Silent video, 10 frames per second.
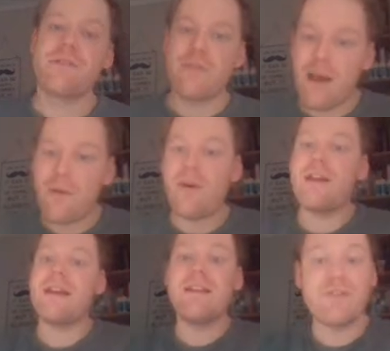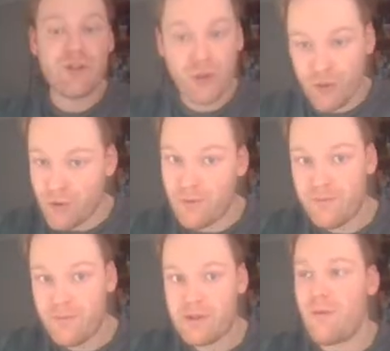So that one is true.
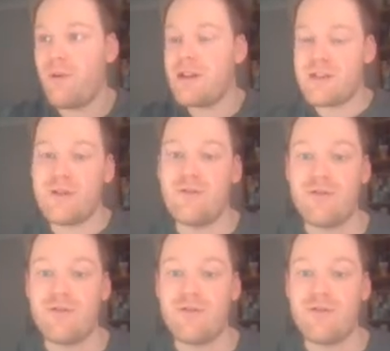The top one is true.